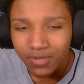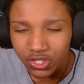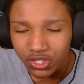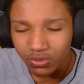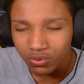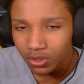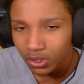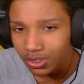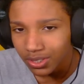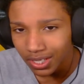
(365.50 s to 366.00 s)
you
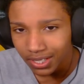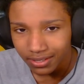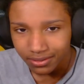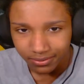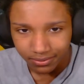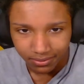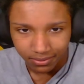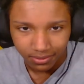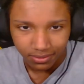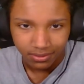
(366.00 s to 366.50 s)
look like.
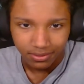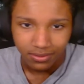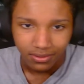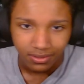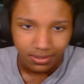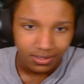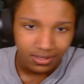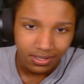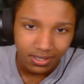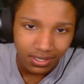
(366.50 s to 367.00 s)

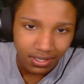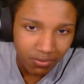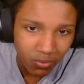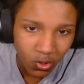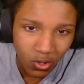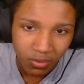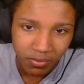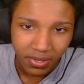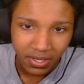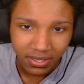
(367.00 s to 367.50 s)
Come
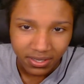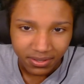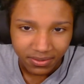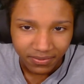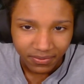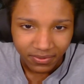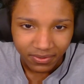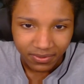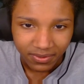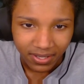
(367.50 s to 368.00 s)
on, bro.
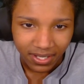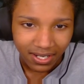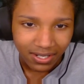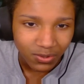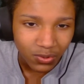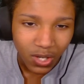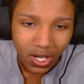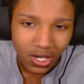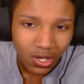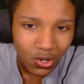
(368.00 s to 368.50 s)
I don't
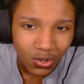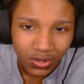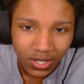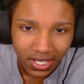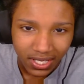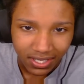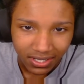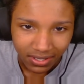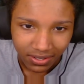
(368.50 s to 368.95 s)
got all day.